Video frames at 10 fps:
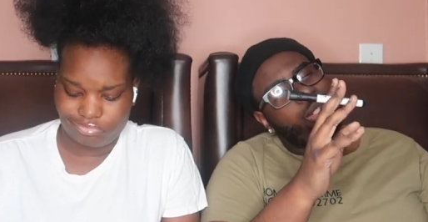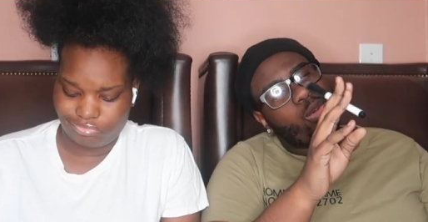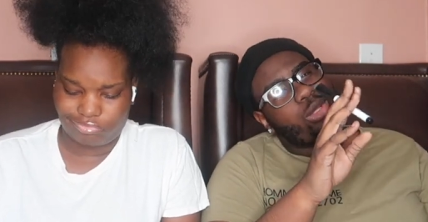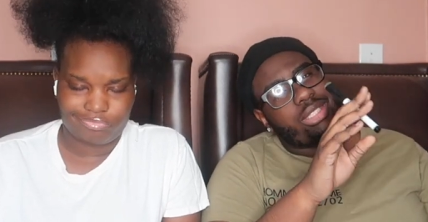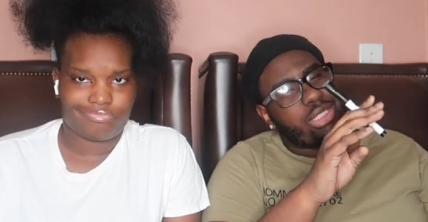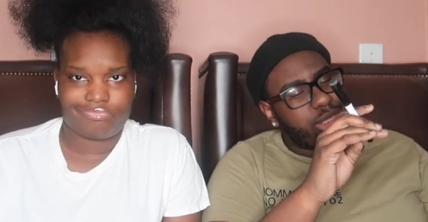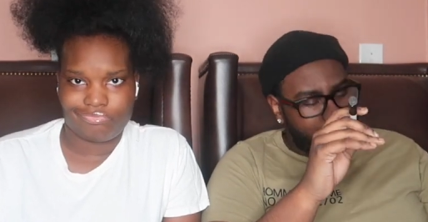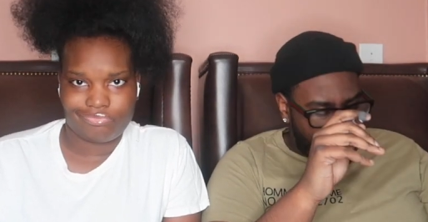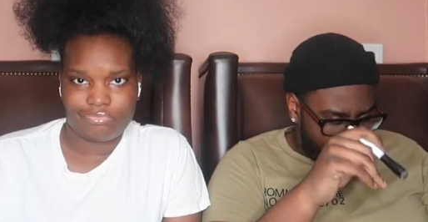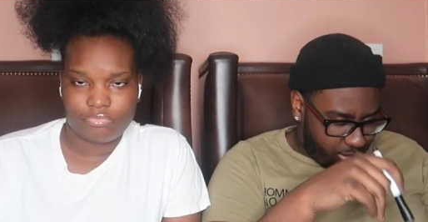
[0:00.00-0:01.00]
Speaker 1: no dishes,
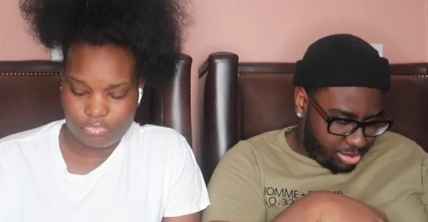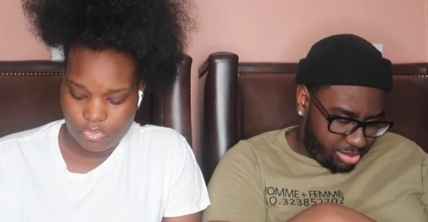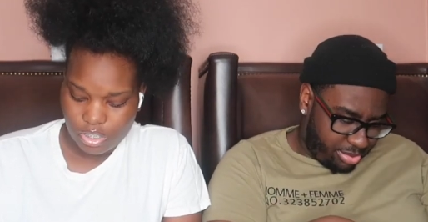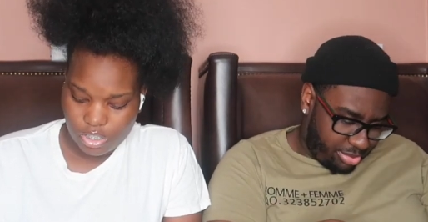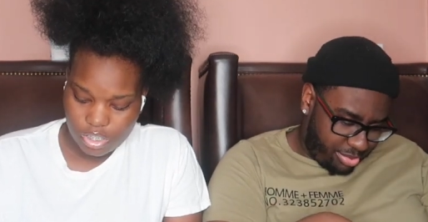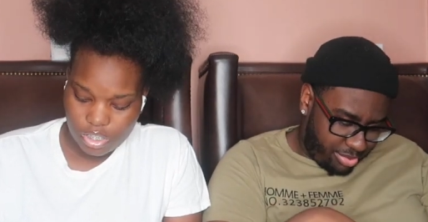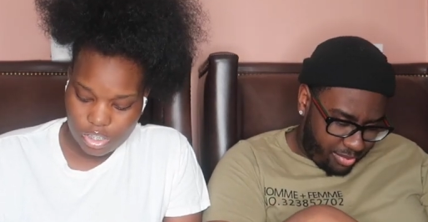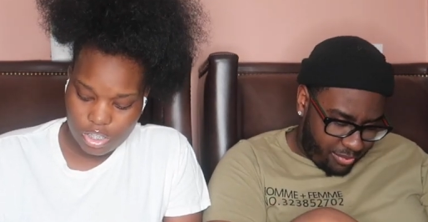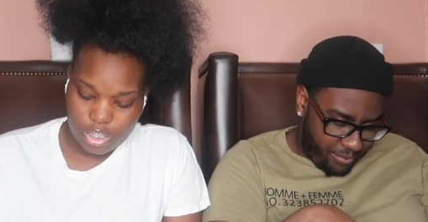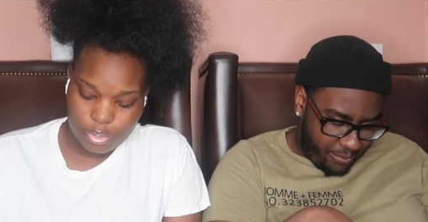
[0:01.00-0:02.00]
bro.
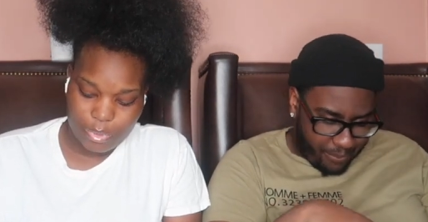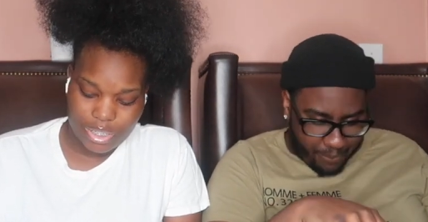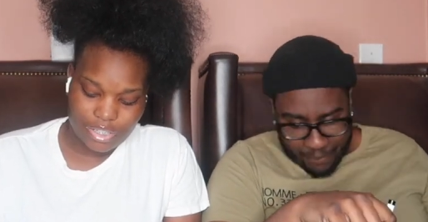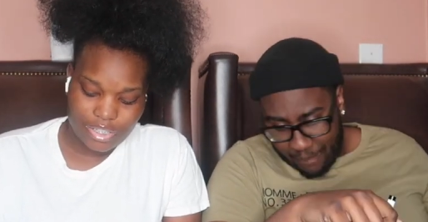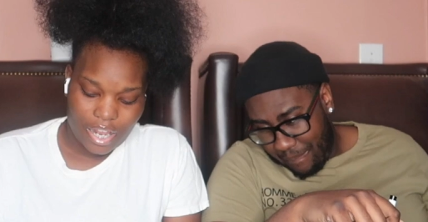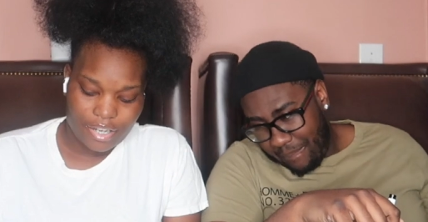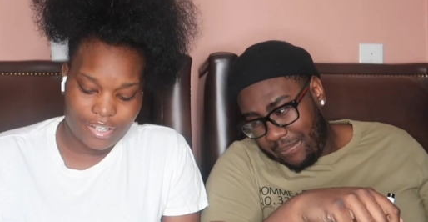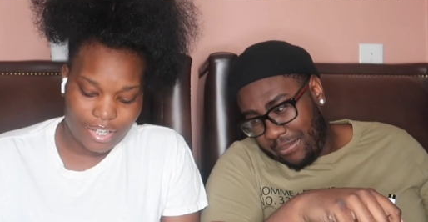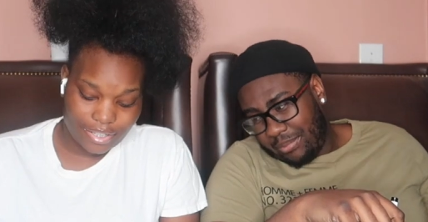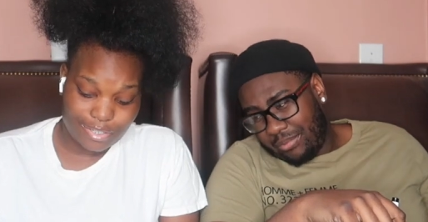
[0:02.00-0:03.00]
Anyway,
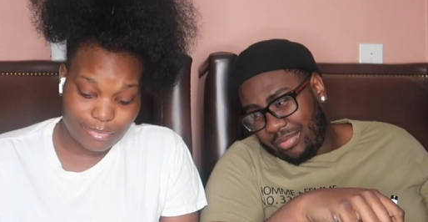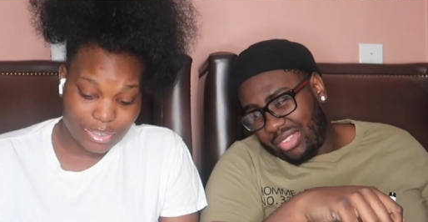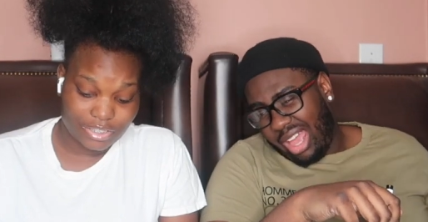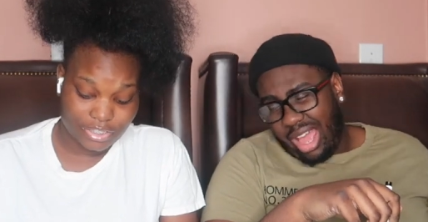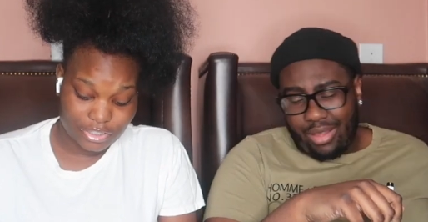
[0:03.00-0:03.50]
next question